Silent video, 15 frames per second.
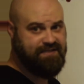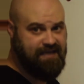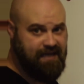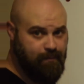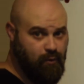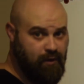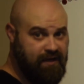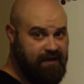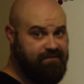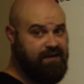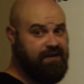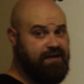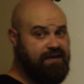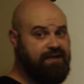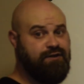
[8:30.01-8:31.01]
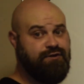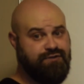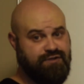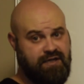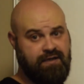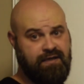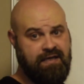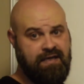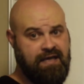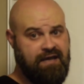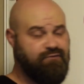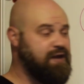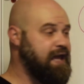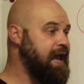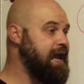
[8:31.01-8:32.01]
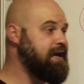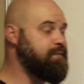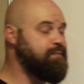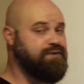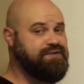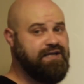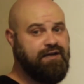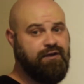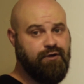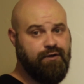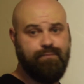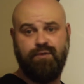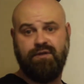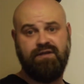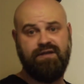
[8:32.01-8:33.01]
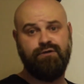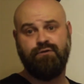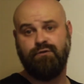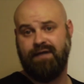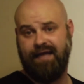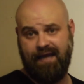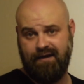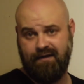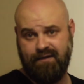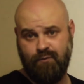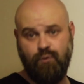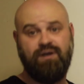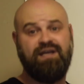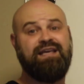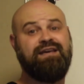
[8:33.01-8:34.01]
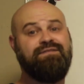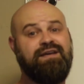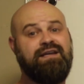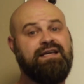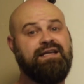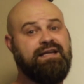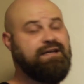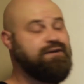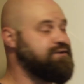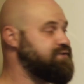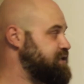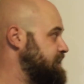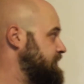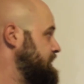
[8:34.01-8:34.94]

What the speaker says: team, we're giving it energy. If we hate a particular political candidate, we're giving it energy.